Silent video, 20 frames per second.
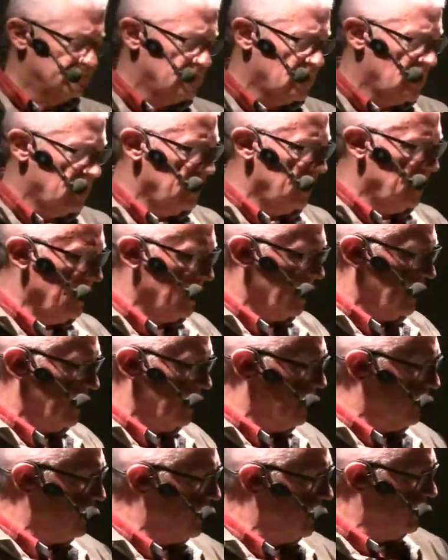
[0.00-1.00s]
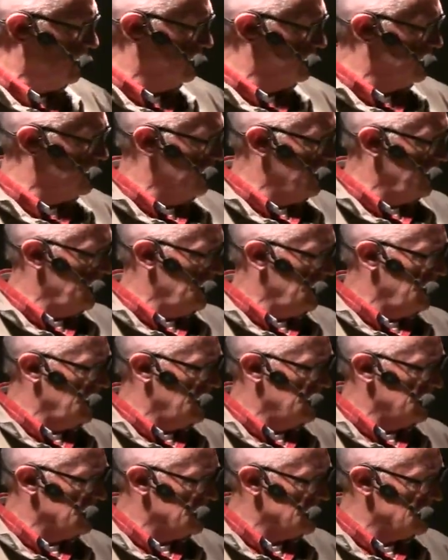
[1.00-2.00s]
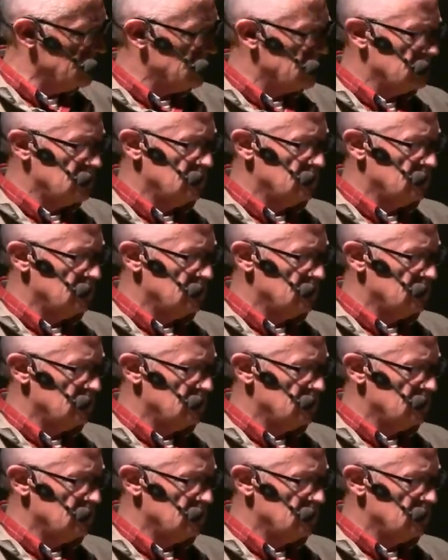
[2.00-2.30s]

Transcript: and digging uphill for me is